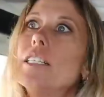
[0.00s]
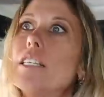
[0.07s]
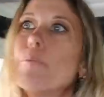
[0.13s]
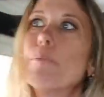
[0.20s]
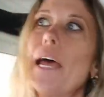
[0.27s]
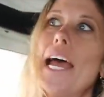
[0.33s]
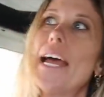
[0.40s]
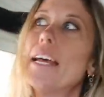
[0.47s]
It
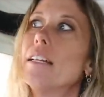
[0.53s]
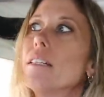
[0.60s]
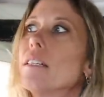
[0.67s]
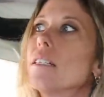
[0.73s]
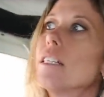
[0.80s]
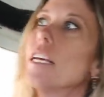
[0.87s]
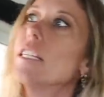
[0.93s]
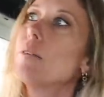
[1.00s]

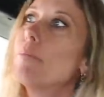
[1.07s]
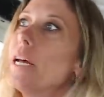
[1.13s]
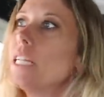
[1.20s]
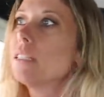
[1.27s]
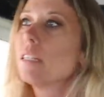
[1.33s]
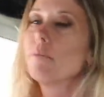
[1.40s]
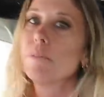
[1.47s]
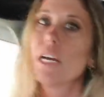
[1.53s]
depends. It
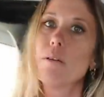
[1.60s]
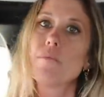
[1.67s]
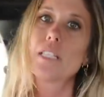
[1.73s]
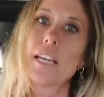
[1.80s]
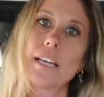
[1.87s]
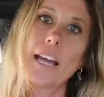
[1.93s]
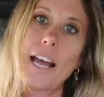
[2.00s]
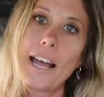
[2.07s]
depends.
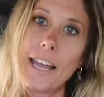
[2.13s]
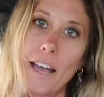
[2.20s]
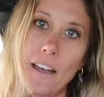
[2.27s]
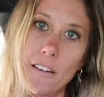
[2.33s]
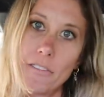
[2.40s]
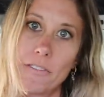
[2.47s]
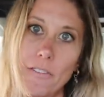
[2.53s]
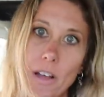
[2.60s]
Sometimes like I
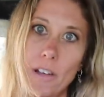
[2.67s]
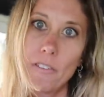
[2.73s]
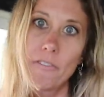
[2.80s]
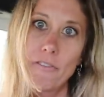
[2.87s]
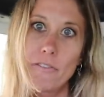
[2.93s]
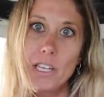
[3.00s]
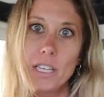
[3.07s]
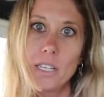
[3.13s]
have a
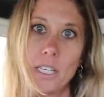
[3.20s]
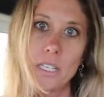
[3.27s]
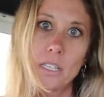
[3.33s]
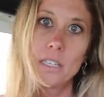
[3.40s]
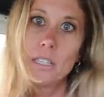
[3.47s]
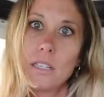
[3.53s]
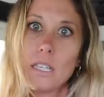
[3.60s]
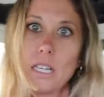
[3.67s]

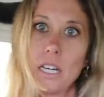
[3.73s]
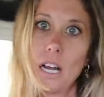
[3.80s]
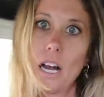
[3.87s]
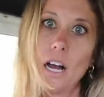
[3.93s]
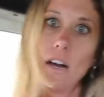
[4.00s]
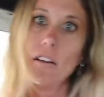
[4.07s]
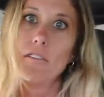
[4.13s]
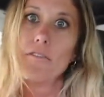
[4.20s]
feeling
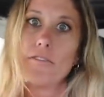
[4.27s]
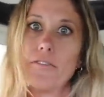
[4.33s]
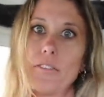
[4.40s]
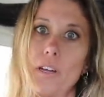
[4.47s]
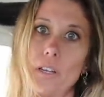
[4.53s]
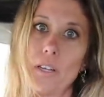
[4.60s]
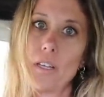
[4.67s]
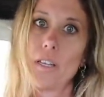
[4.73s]

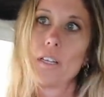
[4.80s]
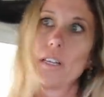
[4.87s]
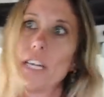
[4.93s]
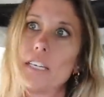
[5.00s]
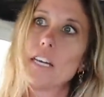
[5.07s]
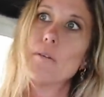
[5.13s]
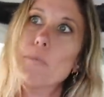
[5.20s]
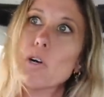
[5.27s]
of
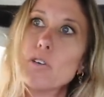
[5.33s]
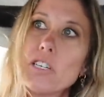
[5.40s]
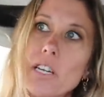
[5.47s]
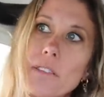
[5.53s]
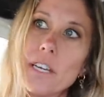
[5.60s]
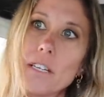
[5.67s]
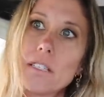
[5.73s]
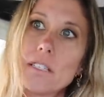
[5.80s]
like an
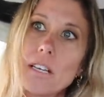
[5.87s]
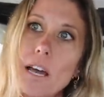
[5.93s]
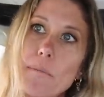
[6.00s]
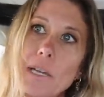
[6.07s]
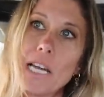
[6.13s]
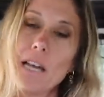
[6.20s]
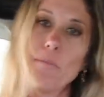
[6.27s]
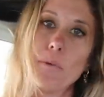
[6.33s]
emotion that's
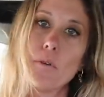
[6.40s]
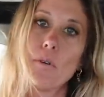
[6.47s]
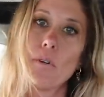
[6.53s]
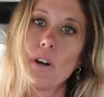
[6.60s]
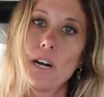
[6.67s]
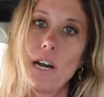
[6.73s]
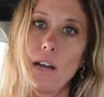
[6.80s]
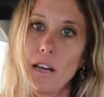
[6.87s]
coming up
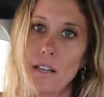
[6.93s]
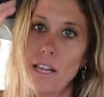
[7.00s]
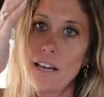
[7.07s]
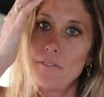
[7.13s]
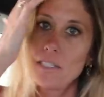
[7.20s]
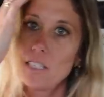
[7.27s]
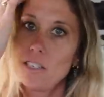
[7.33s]
or a life